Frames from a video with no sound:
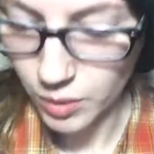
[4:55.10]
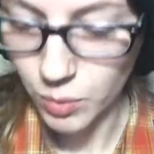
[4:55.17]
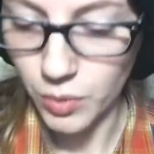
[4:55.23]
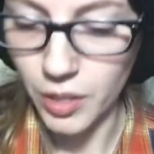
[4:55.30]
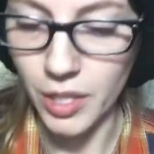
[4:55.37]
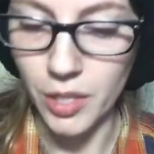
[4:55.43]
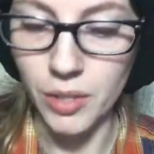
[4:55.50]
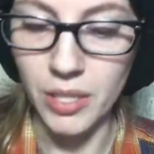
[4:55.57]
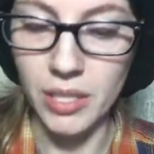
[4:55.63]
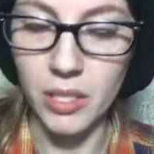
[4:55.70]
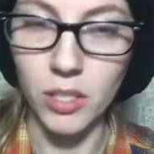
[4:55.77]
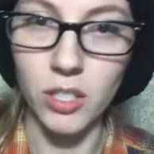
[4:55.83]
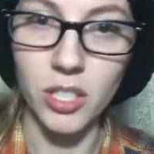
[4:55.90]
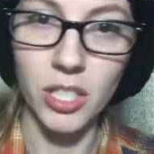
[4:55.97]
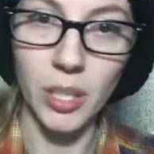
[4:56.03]
We're going to use a
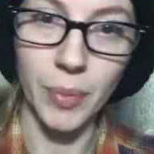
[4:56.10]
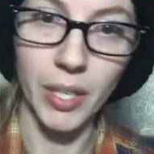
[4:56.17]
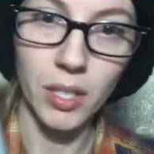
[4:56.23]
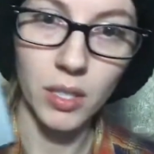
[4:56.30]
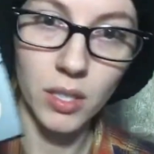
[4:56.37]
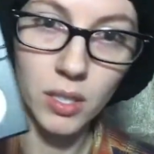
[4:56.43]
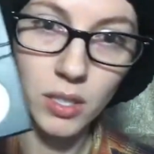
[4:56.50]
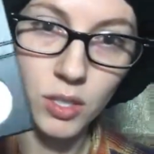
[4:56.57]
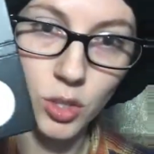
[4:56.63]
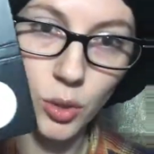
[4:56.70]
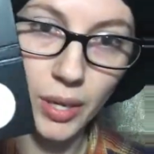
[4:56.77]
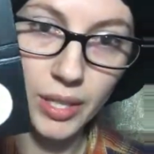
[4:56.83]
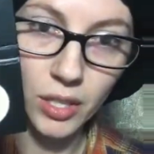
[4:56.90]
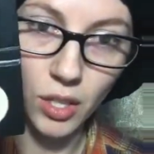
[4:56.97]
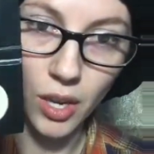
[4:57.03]
little shimmer. It's a
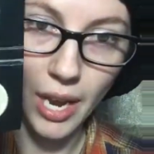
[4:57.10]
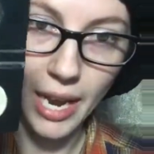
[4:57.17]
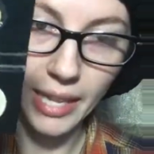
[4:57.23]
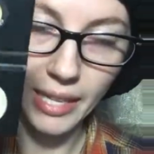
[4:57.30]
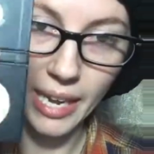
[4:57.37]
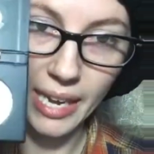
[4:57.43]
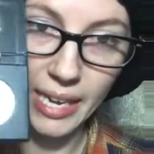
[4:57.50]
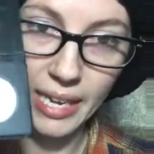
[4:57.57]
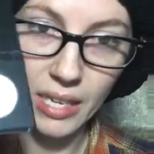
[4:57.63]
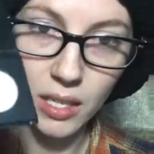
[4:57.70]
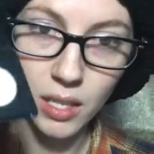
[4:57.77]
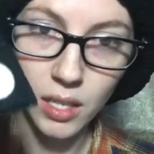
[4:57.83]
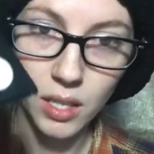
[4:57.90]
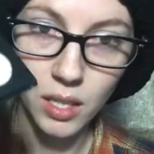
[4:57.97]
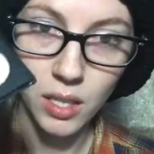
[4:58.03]
great little highlighting
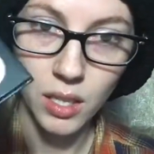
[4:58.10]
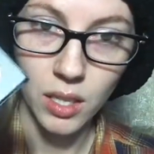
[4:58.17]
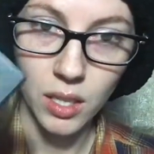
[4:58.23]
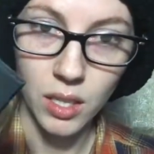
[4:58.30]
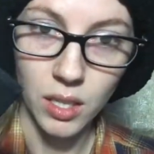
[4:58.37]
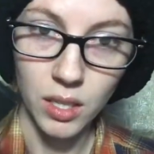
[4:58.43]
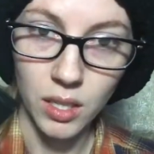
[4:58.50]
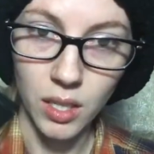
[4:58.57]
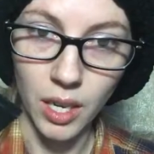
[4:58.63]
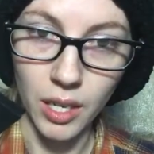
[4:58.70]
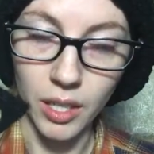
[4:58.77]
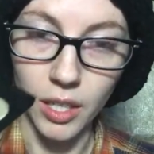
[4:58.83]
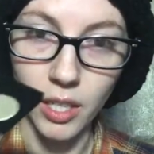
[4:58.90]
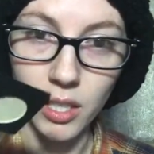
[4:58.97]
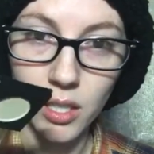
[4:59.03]

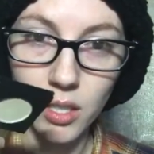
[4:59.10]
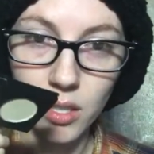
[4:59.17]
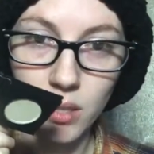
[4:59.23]
color.